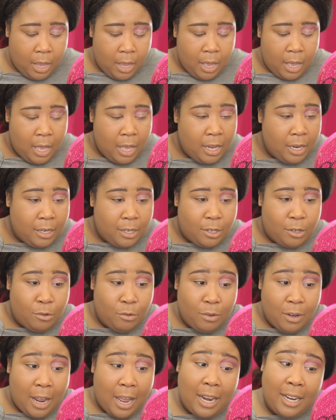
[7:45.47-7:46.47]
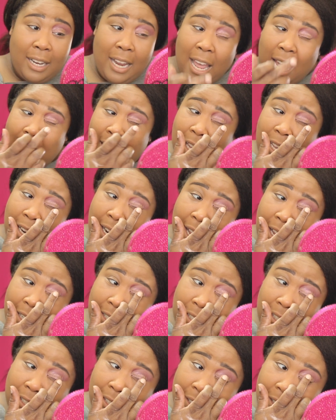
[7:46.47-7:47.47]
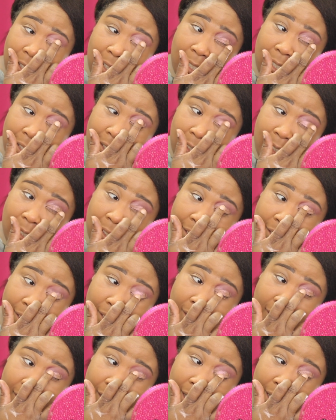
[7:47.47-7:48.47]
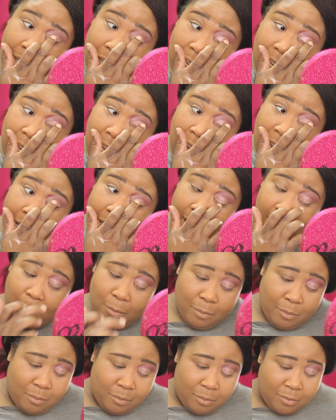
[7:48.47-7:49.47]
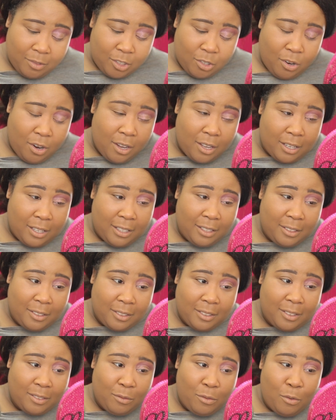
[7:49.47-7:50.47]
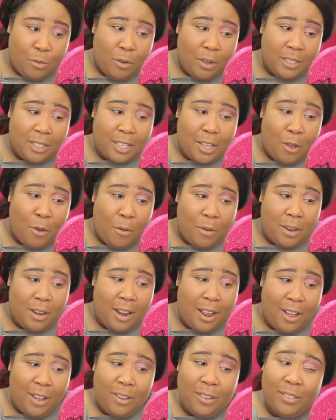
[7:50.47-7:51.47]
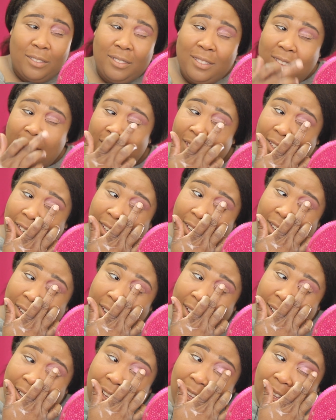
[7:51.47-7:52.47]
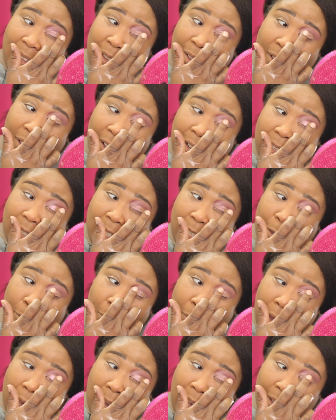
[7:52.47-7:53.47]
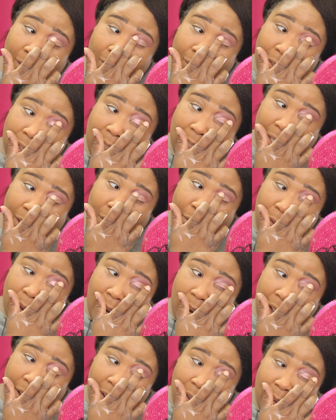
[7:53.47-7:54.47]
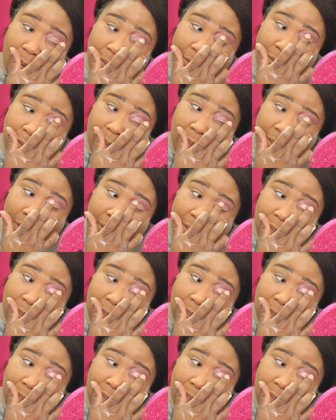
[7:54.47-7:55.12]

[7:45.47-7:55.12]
I do not like it actually. And I'm struggling. What's going on? Auntie Pat, what's going on?